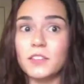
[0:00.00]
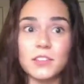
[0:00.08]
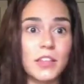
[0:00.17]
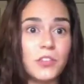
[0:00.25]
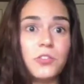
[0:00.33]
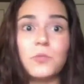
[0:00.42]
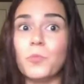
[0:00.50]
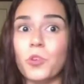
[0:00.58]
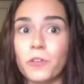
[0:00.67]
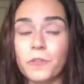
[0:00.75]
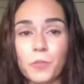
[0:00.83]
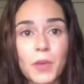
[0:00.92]
send you
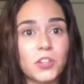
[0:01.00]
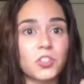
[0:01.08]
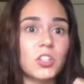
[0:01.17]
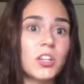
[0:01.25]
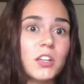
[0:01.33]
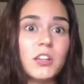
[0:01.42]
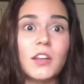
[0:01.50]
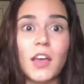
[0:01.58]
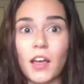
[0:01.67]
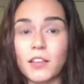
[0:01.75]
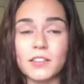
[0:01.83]
more information,